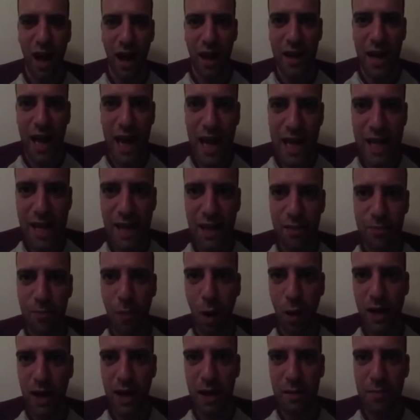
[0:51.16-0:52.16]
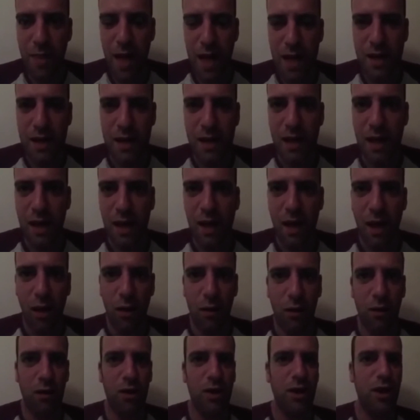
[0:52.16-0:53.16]
And he is mocking me.
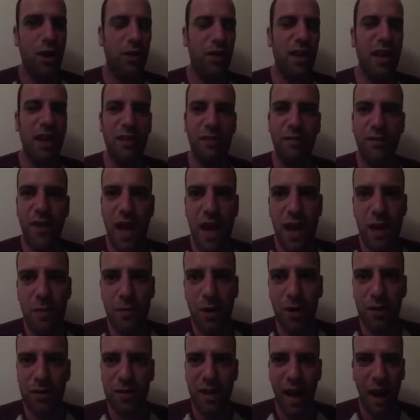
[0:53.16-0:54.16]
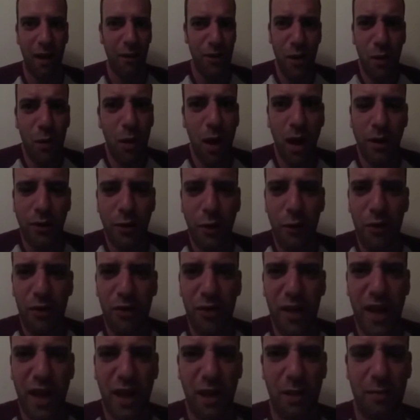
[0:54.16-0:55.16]
Oh, you think you're famous now? No, I
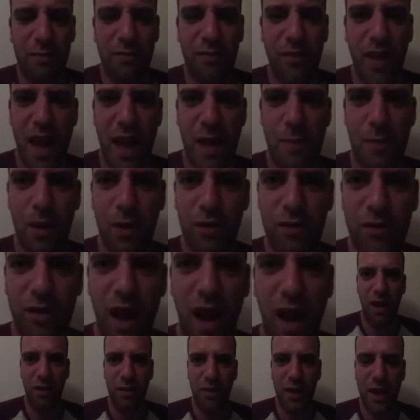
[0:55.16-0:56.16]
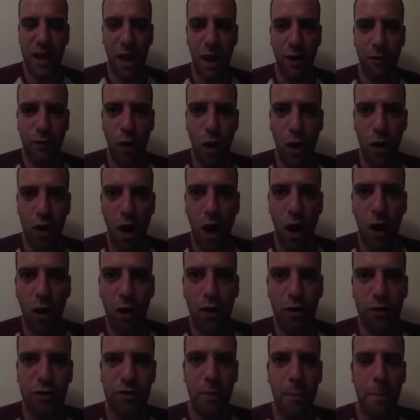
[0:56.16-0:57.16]
don't think I'm famous. I think I've got an
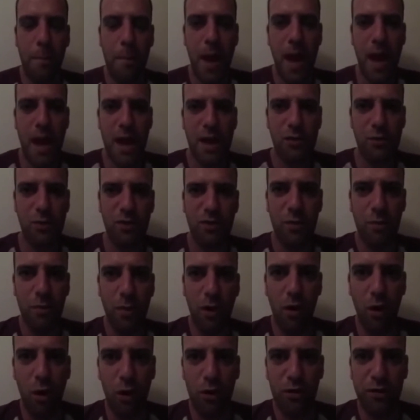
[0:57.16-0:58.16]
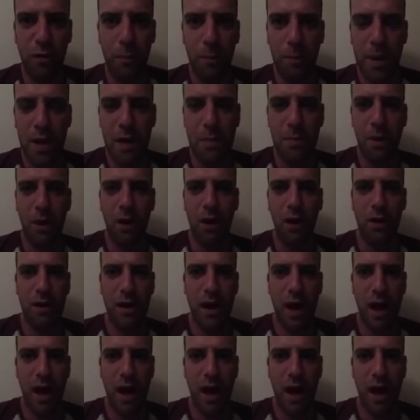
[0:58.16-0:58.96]
awesome page with some awesome people on